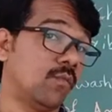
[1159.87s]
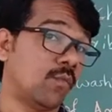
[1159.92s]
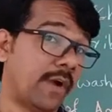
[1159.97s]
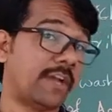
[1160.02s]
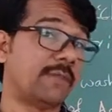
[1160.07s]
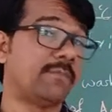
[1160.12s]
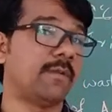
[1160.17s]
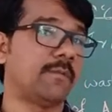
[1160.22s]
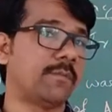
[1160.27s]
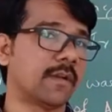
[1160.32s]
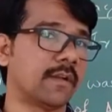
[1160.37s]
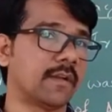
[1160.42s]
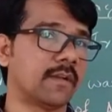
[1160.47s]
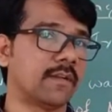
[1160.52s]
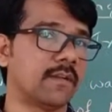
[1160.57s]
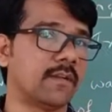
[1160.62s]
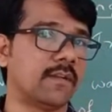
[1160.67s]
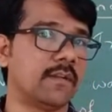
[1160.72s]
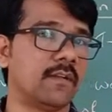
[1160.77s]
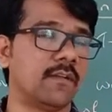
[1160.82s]
white people.
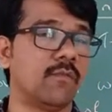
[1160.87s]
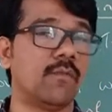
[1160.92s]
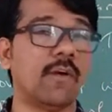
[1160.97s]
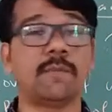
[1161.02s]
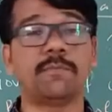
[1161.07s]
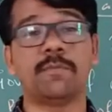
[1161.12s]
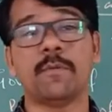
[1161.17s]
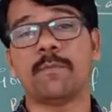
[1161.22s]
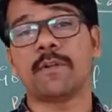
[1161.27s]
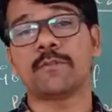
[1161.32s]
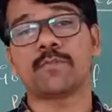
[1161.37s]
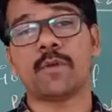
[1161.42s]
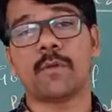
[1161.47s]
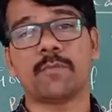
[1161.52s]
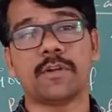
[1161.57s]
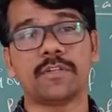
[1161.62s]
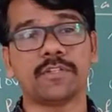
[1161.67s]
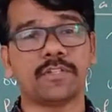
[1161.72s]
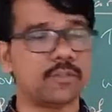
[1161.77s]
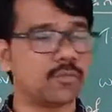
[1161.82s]
White people's
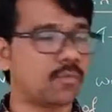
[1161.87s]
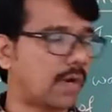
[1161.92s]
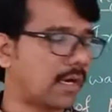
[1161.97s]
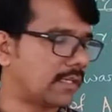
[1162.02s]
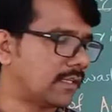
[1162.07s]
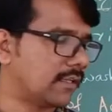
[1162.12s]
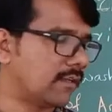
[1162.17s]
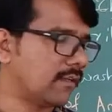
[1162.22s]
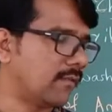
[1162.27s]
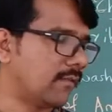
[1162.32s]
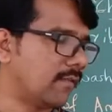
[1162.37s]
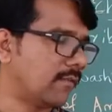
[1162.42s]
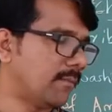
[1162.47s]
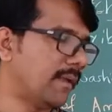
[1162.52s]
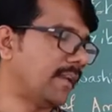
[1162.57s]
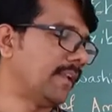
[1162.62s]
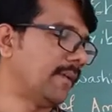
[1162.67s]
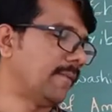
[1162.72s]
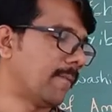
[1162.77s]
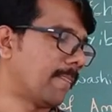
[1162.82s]
population is what?
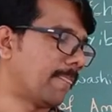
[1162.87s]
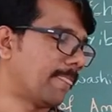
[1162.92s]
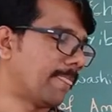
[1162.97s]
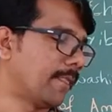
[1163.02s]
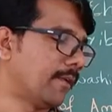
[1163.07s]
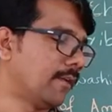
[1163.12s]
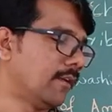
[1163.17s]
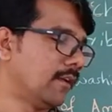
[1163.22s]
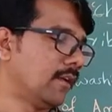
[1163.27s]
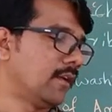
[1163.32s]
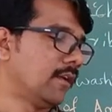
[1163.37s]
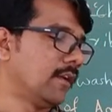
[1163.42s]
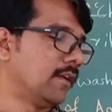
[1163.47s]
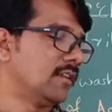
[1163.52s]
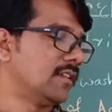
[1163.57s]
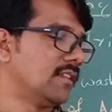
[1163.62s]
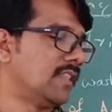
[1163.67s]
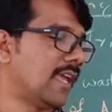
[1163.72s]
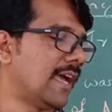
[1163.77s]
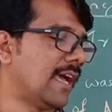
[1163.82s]
Many.
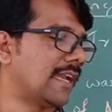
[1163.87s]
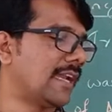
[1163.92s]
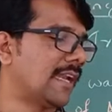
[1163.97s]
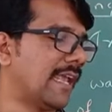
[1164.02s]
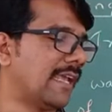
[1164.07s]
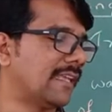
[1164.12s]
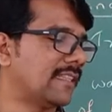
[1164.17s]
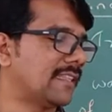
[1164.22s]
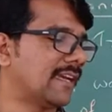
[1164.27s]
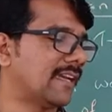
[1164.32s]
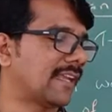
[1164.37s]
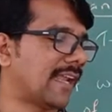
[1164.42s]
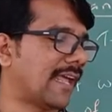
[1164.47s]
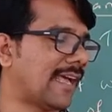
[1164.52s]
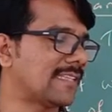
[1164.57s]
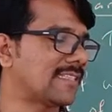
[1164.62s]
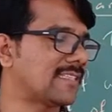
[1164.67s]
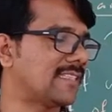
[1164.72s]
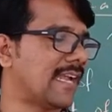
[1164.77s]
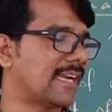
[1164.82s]
They are like the
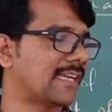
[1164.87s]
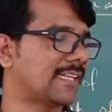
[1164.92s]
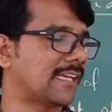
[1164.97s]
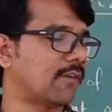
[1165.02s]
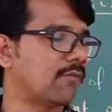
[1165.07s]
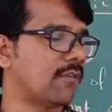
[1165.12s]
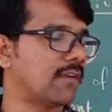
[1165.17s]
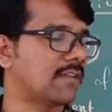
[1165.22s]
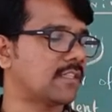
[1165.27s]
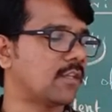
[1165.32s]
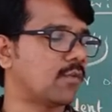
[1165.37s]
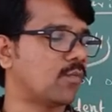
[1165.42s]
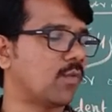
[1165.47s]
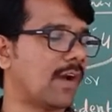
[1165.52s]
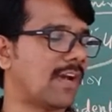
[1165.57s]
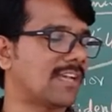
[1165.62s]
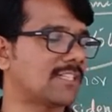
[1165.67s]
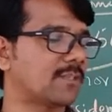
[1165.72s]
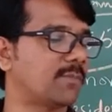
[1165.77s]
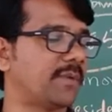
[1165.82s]
grass that covers the
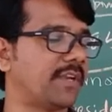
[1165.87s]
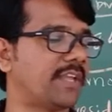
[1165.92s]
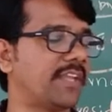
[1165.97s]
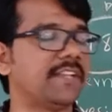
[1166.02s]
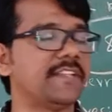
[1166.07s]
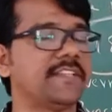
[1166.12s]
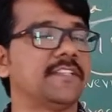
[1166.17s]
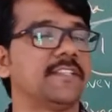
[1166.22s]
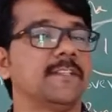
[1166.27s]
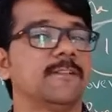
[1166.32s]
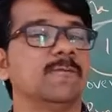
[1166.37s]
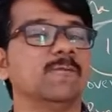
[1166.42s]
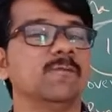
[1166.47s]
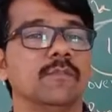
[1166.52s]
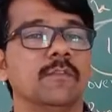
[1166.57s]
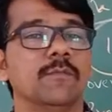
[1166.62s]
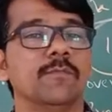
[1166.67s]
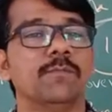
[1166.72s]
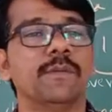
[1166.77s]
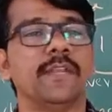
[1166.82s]
vast prairies.
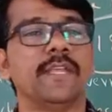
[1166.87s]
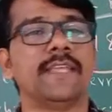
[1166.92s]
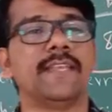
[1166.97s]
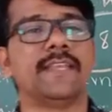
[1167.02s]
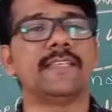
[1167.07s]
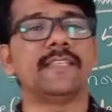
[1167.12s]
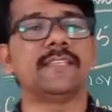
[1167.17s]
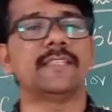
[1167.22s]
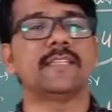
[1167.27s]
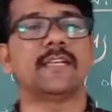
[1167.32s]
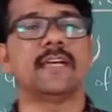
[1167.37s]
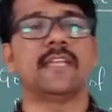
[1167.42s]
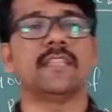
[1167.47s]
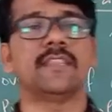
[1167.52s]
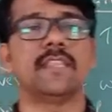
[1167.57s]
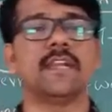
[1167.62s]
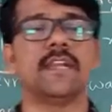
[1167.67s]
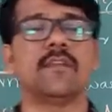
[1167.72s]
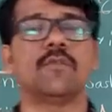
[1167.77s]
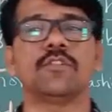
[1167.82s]
Prairies
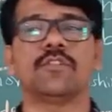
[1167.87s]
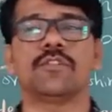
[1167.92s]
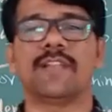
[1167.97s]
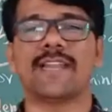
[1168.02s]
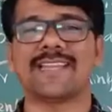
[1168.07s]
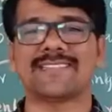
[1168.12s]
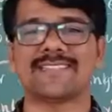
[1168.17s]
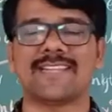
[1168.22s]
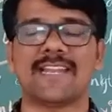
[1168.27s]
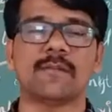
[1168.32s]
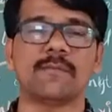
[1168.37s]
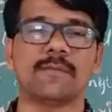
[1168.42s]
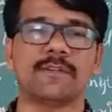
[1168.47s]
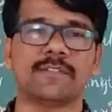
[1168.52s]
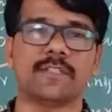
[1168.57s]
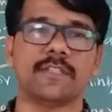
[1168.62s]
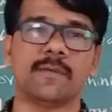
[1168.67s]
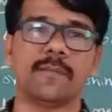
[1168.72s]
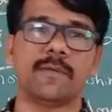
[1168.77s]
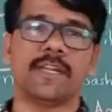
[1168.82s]
anthele ondu grassland
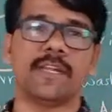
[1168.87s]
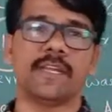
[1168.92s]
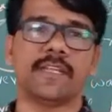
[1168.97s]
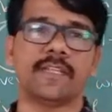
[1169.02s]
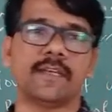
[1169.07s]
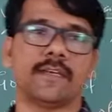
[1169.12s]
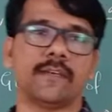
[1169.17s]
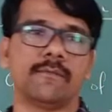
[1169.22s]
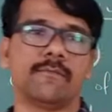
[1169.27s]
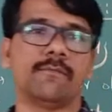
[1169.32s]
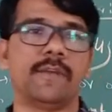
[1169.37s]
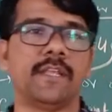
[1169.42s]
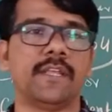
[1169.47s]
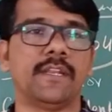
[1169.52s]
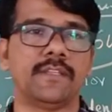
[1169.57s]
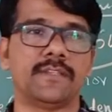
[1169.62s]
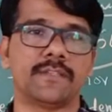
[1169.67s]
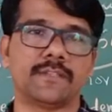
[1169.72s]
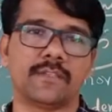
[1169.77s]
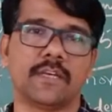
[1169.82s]
bartadu America dag
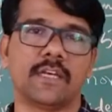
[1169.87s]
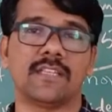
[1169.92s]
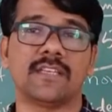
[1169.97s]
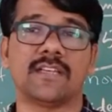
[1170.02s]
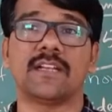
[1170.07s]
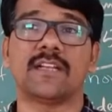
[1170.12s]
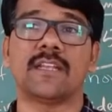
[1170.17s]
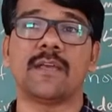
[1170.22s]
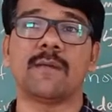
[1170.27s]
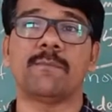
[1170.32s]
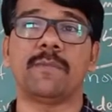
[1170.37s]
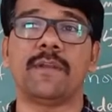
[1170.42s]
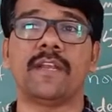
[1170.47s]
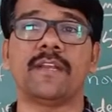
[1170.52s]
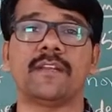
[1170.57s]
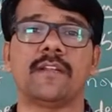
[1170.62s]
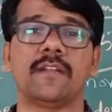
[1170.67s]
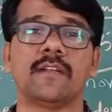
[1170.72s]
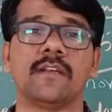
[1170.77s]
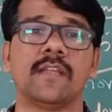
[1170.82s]
prairies adakka
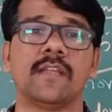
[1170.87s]
temperate